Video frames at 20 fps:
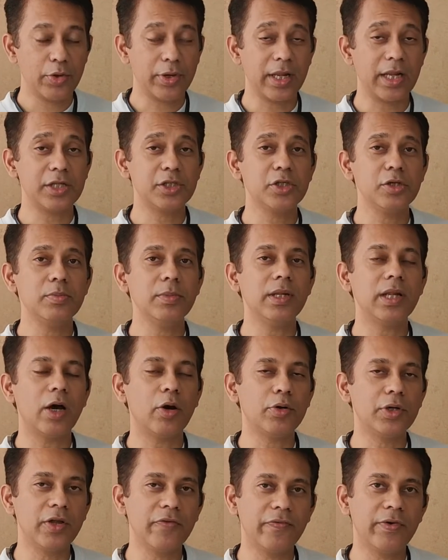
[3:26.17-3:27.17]
you can assume that
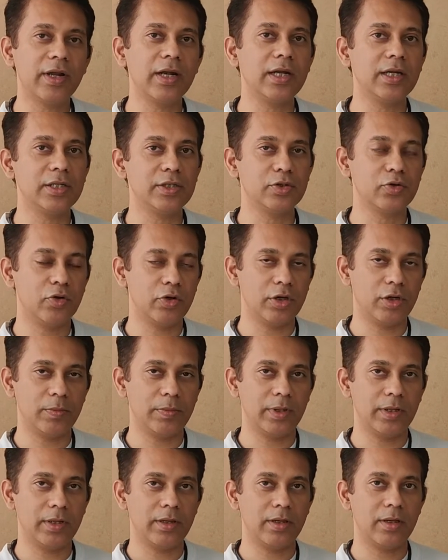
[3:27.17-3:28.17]
how difficult it is going
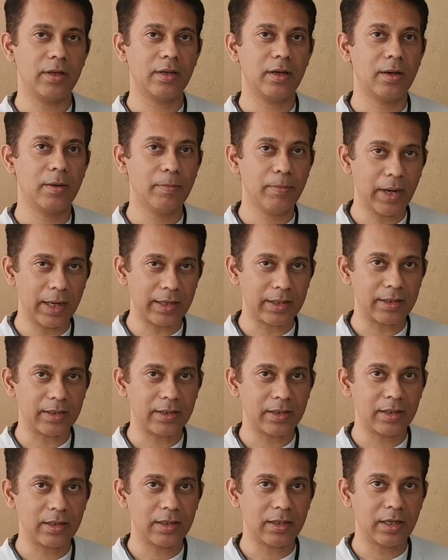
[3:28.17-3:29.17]
to be. But
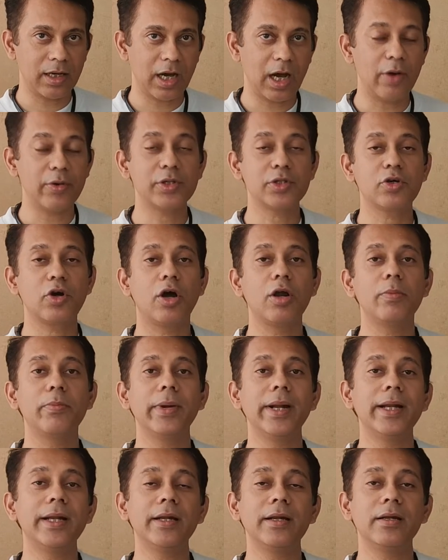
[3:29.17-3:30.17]
how has God
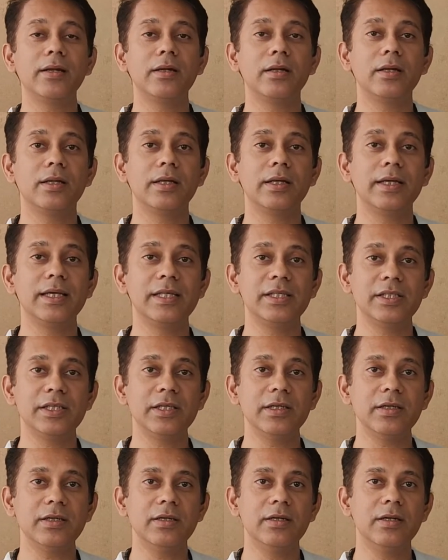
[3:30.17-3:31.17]
made it
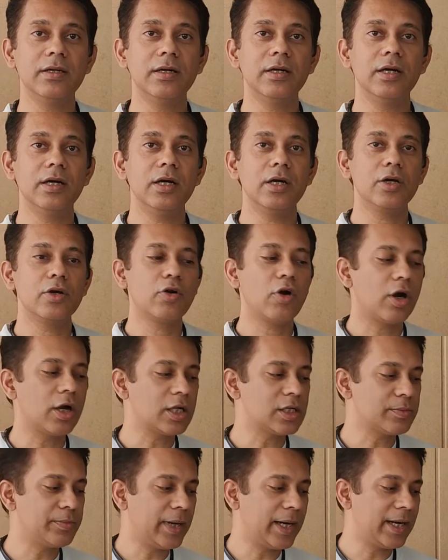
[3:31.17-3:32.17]
easier?
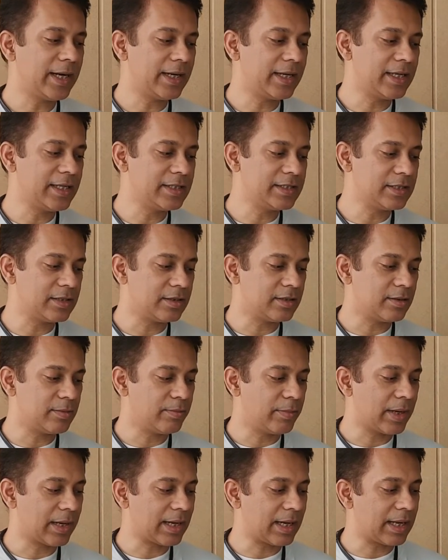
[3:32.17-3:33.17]
God has made it easier
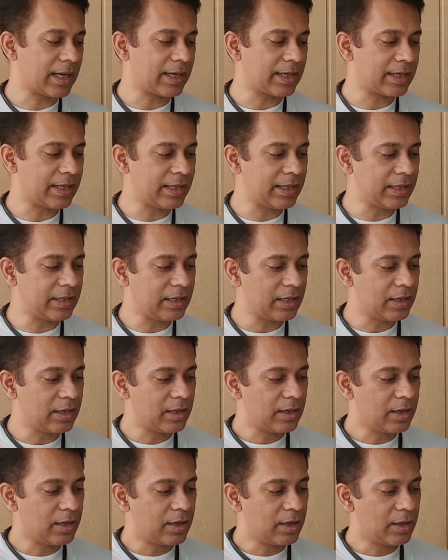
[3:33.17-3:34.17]
by connecting
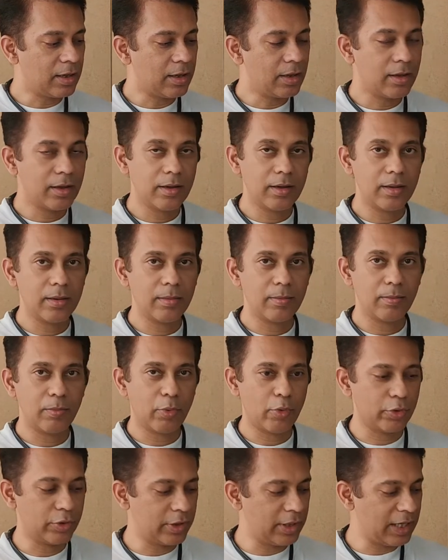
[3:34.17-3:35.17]

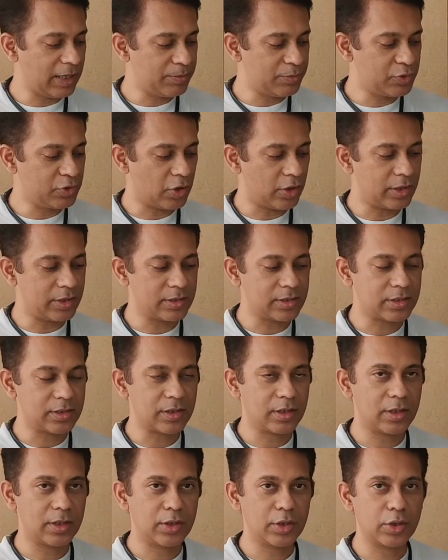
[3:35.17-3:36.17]
both the hip
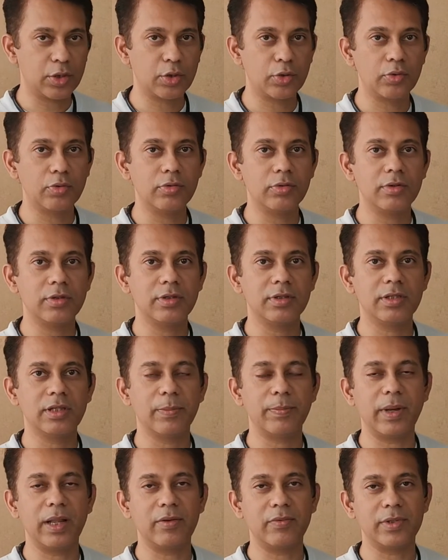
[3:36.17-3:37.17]
joints through
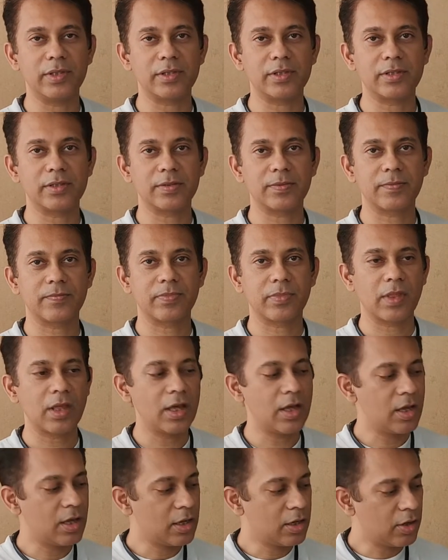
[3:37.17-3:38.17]
the pelvis.
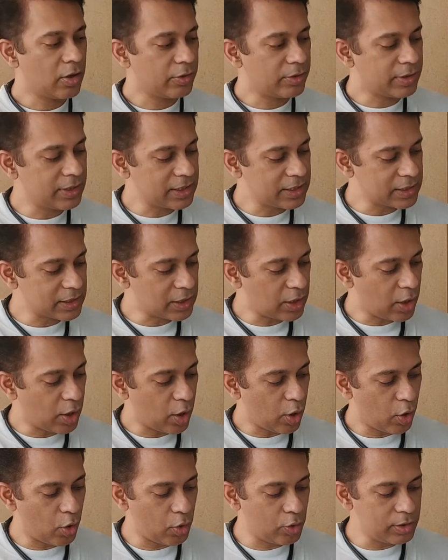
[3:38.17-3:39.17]
Now this
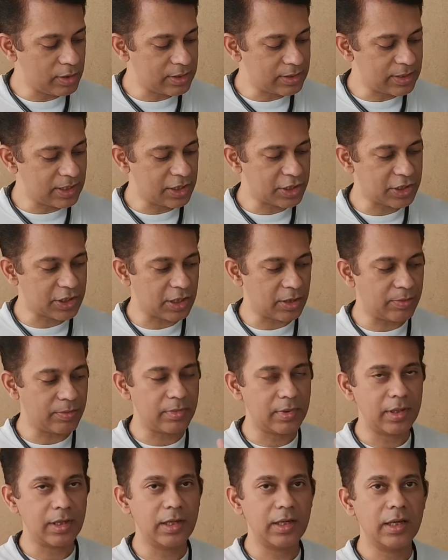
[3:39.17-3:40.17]
whole
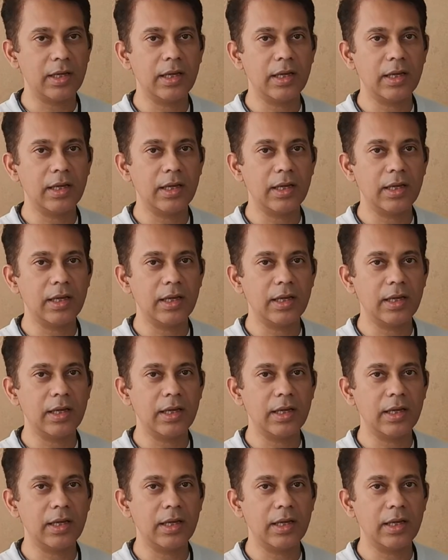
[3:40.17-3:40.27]
system